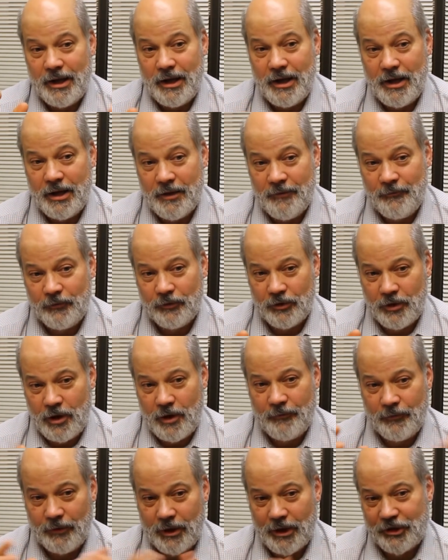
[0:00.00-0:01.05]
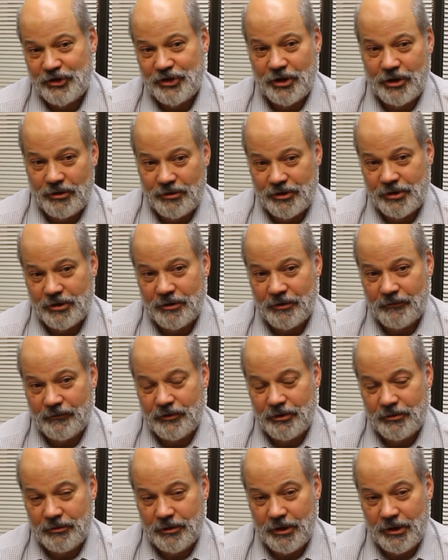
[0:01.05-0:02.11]
if lawful execution of
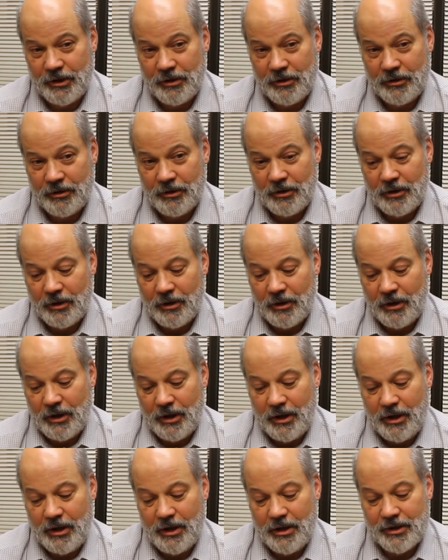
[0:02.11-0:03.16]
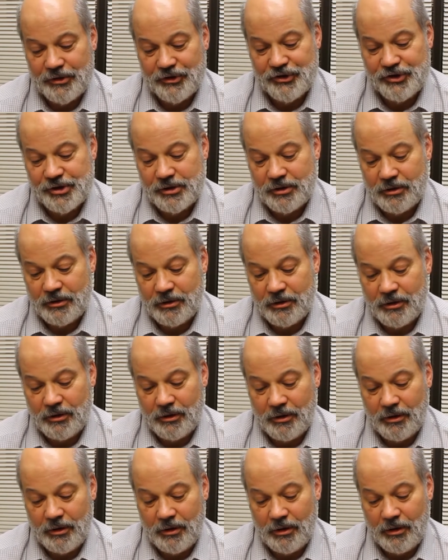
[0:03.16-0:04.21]
duty is
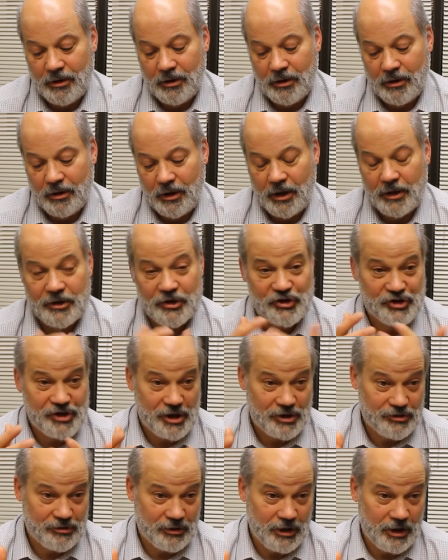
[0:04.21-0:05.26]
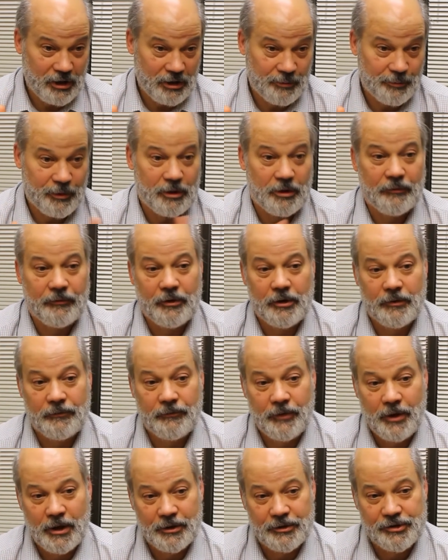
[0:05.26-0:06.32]
an essential element of the
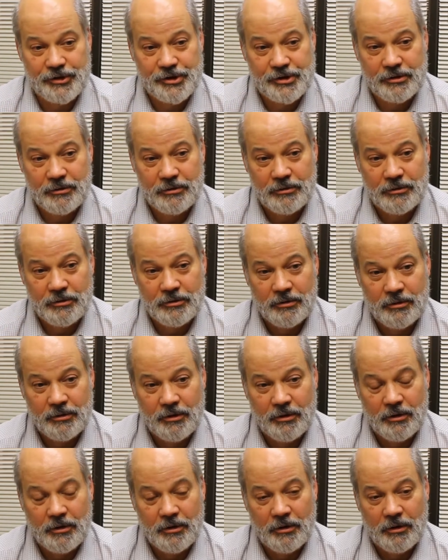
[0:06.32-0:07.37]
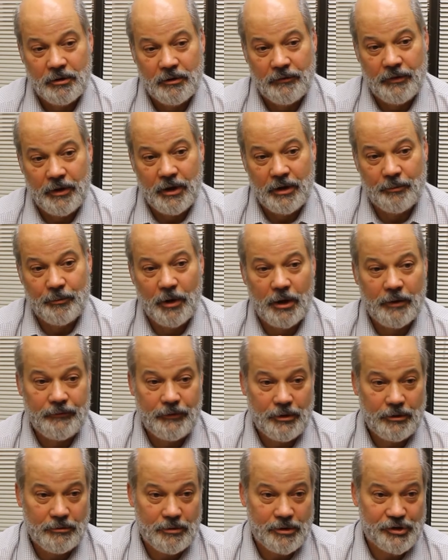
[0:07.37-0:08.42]
offense, then my
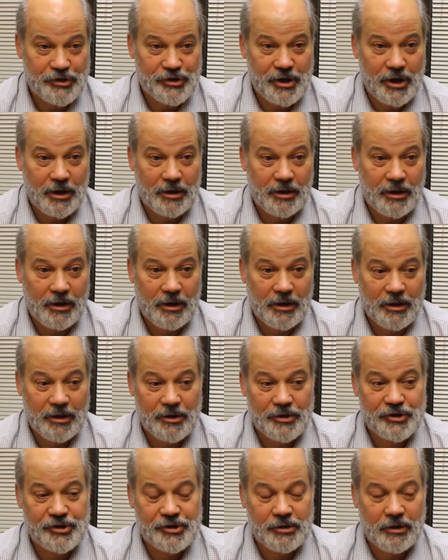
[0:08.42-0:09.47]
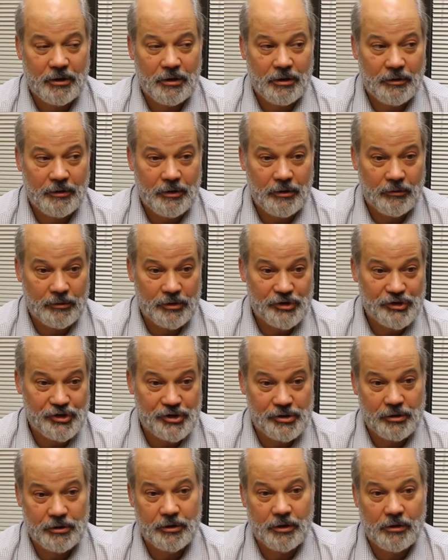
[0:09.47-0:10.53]
view is that the onus
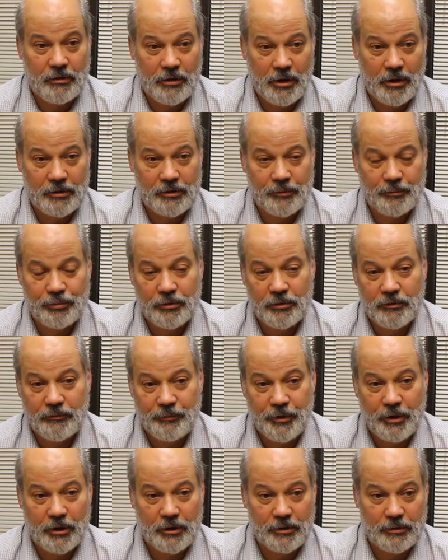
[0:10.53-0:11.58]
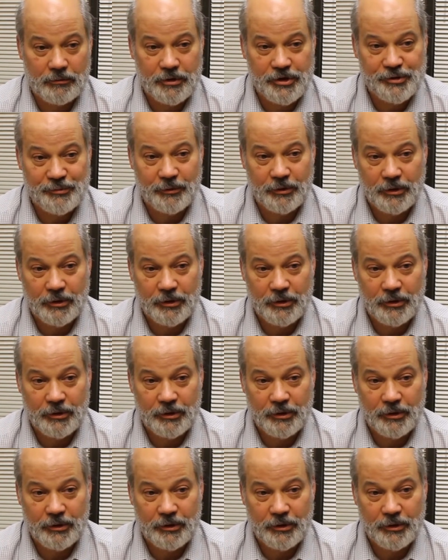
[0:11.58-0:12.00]
is on the Crown to prove beyond a reasonable